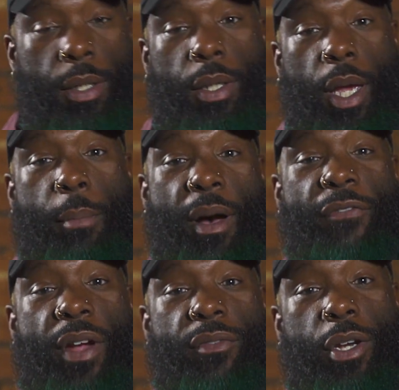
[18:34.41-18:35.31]
Yeah, my
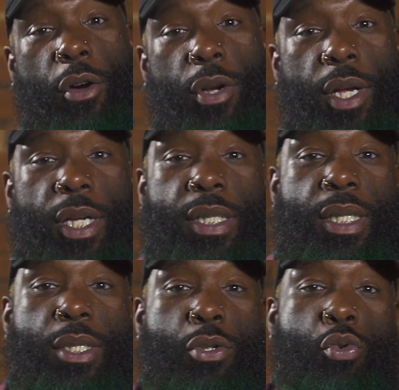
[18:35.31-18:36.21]
favorite donut is
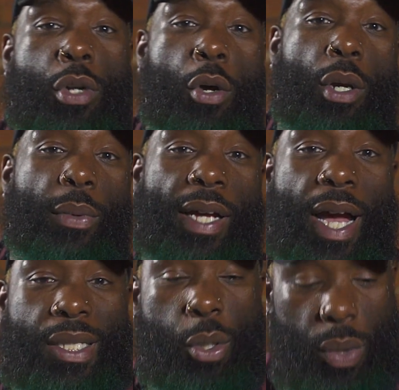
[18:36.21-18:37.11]
this new donut we
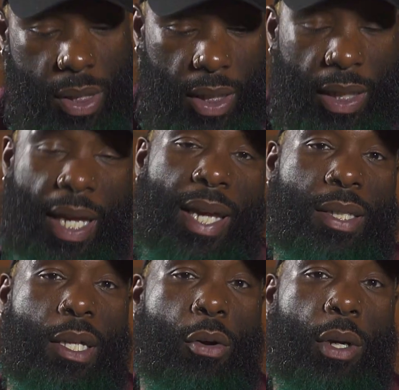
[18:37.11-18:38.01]
got. So it's a
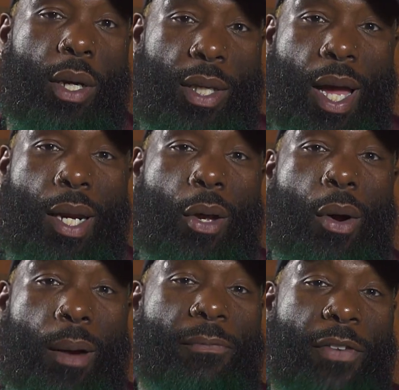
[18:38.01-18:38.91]
glazed donut, and y'all
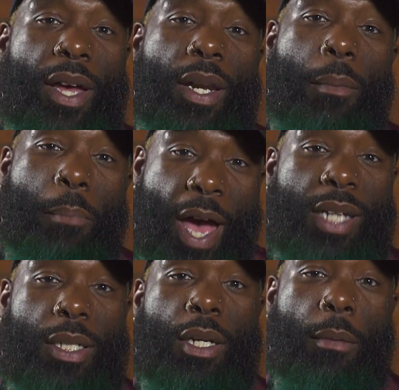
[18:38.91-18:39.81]
know I'm fat and I'm
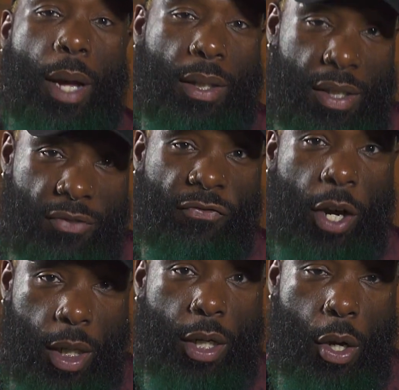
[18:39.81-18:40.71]
passionate about this
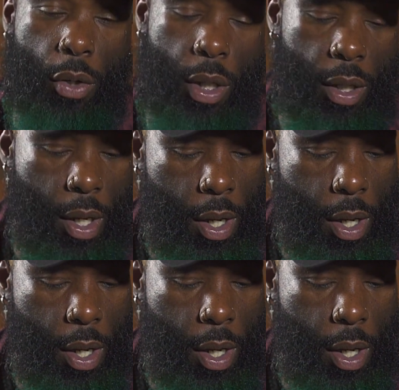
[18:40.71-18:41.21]
fucking donut.